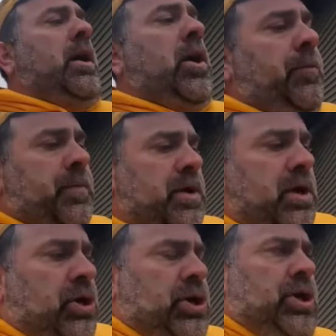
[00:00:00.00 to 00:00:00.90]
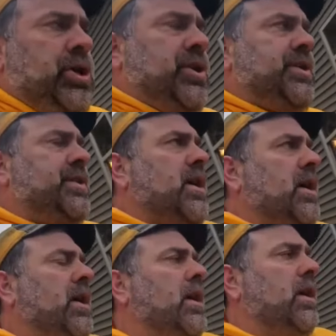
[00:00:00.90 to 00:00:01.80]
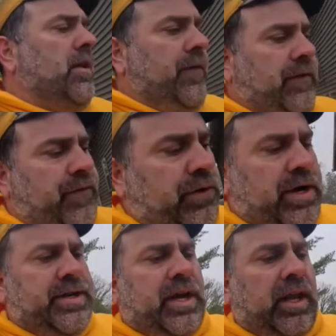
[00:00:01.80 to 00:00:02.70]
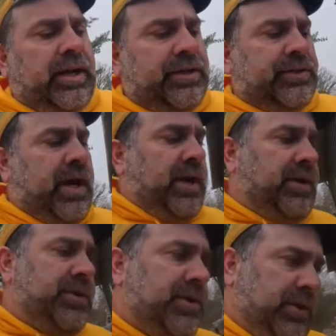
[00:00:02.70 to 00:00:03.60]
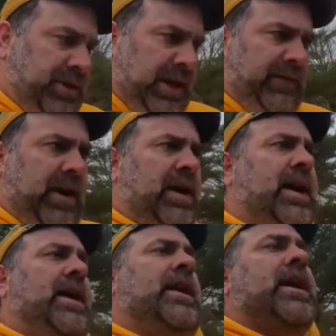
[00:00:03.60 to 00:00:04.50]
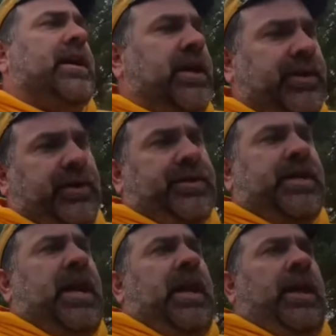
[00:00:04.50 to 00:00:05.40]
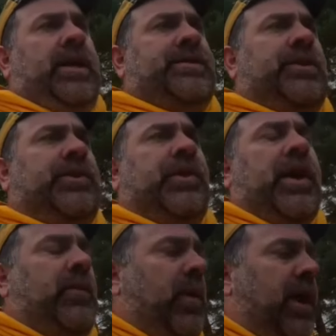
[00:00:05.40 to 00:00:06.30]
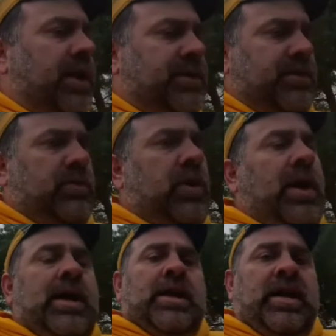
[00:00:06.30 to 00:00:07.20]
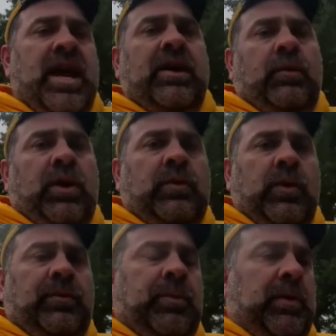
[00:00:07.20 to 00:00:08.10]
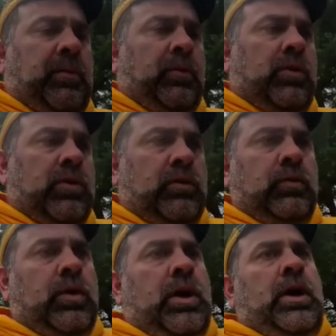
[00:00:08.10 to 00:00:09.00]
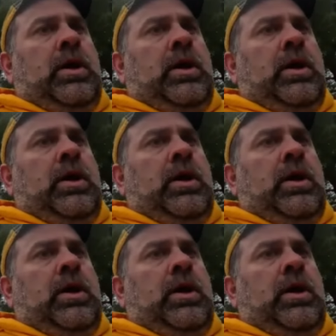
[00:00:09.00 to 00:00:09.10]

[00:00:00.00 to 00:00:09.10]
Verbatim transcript: um, it just uh, if, if, you're into collecting tractors or have any kind of interest, it's a great way to network with people who